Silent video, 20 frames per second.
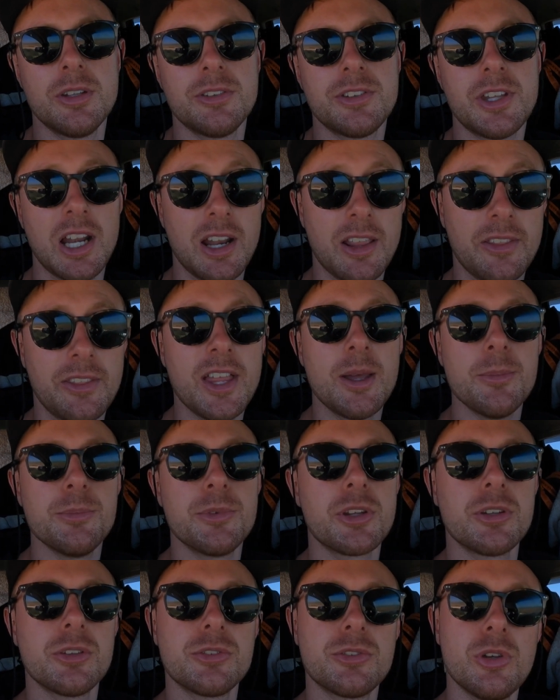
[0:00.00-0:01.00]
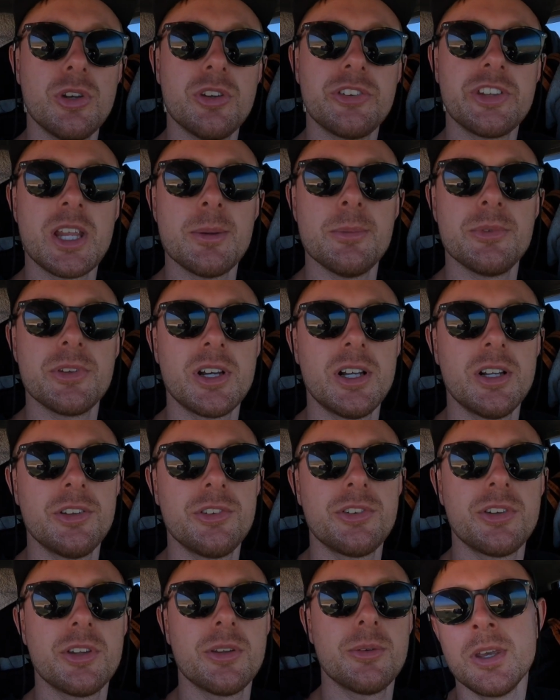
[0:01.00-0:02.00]
telling them to do the same as
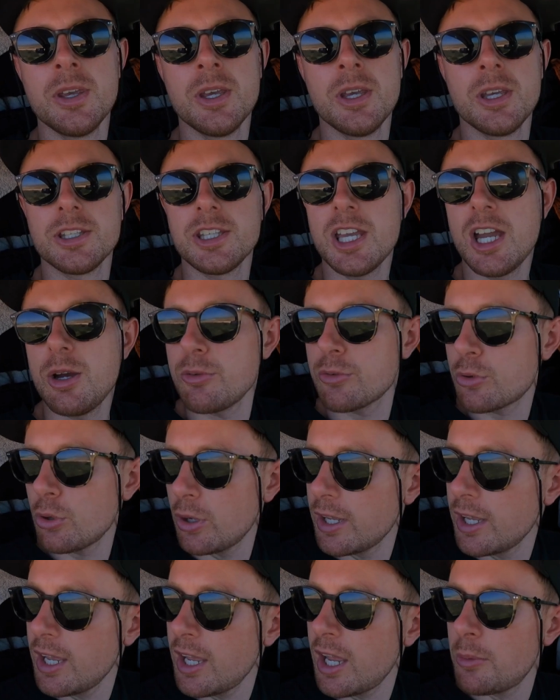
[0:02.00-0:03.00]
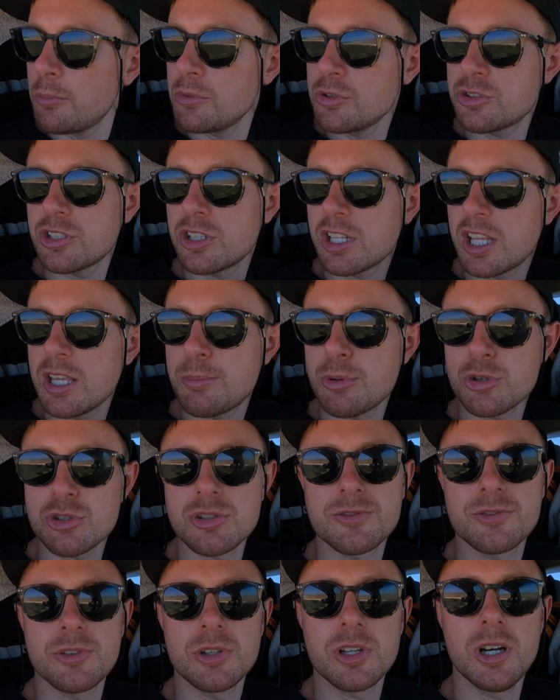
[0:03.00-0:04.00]
us. Yeah, we've got here, and we're just gonna keep
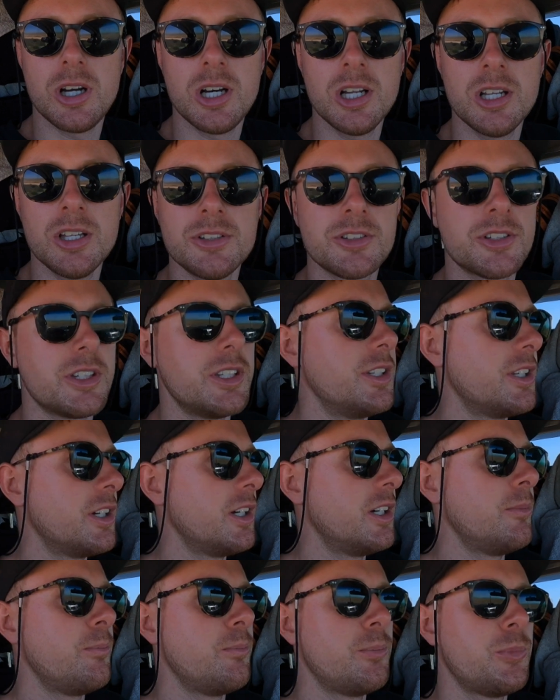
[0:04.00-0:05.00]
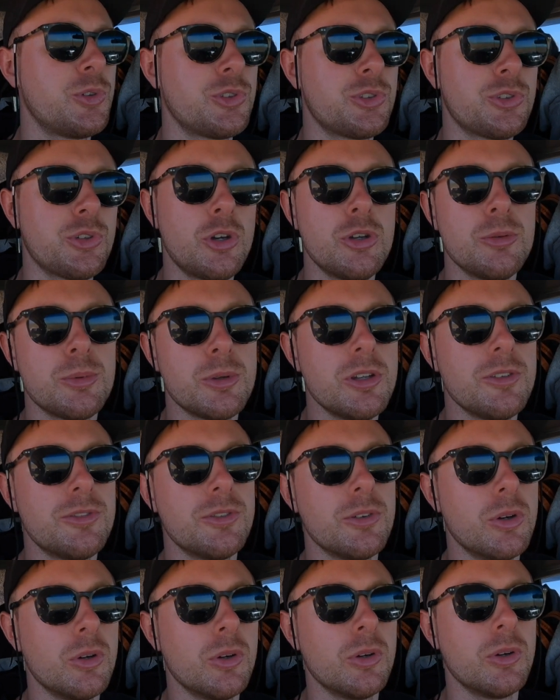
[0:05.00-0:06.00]
pushing through the island, and so
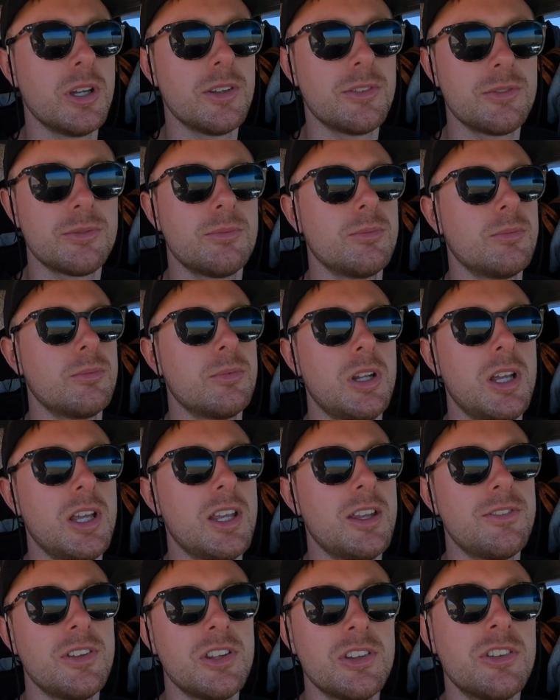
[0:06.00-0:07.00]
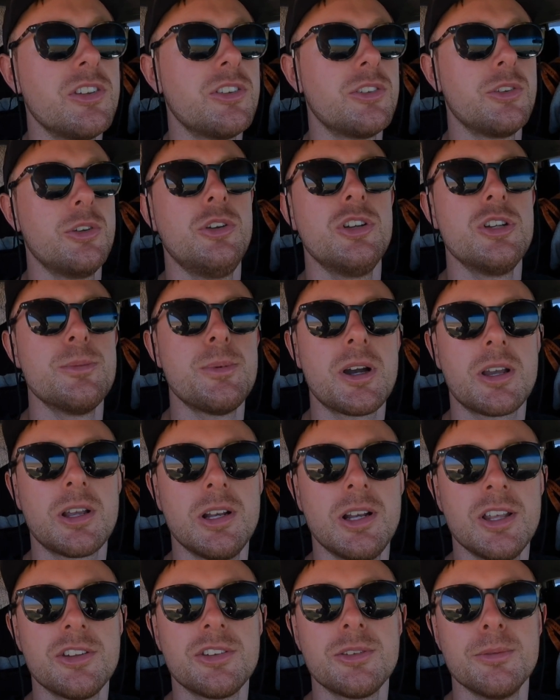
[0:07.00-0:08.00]
beautiful. If this isn't on your bucket
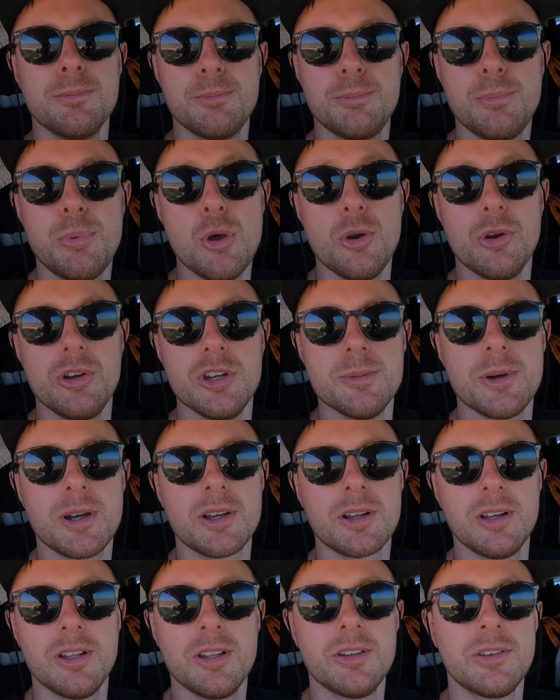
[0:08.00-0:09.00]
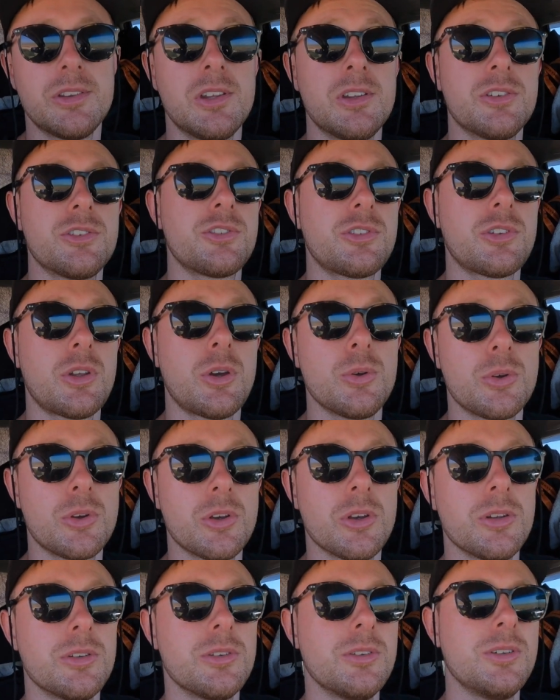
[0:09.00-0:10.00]
list, put it on your bucket list. It's so
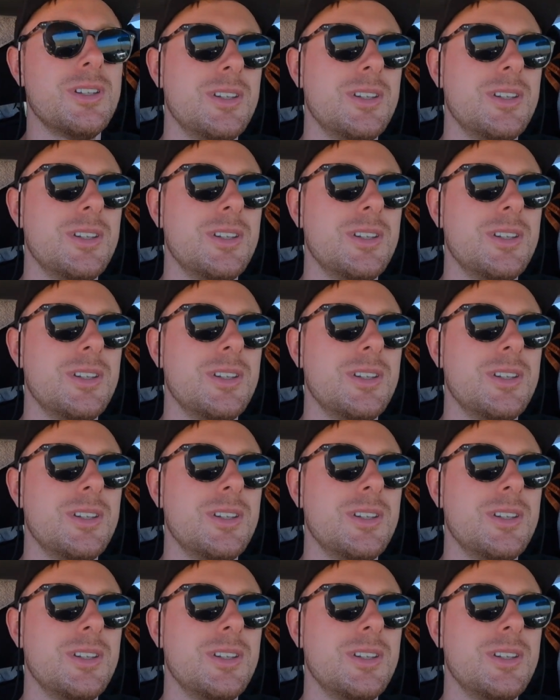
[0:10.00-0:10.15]
good.